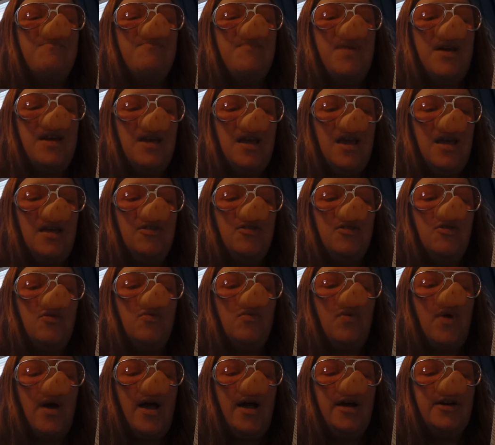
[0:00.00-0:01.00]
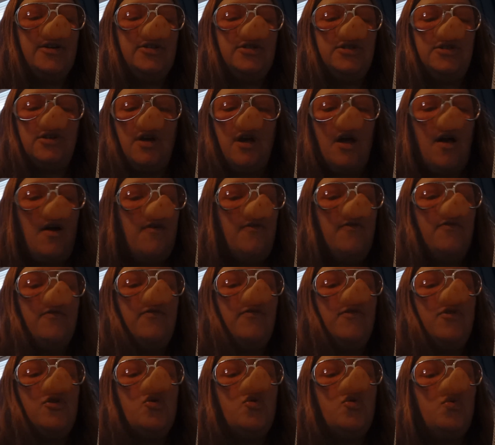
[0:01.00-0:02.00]
making the wax
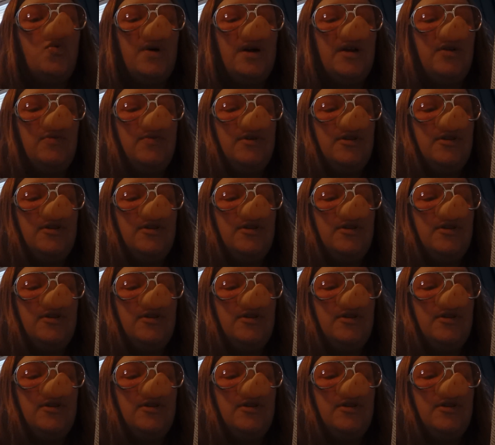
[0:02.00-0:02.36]
fluid